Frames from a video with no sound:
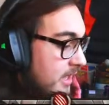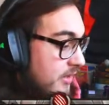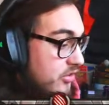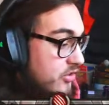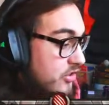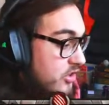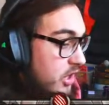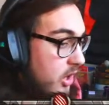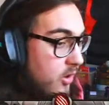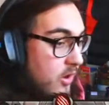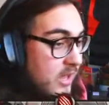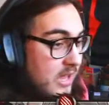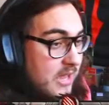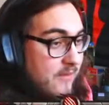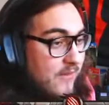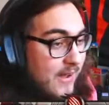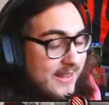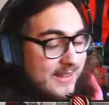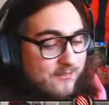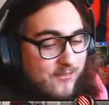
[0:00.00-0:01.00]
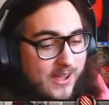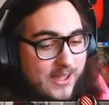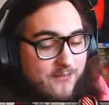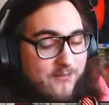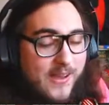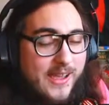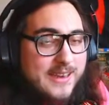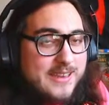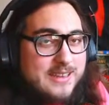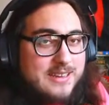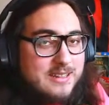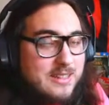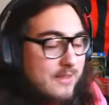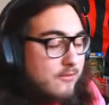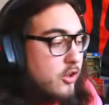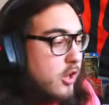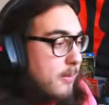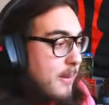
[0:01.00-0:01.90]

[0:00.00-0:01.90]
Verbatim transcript: You know, if I leveled up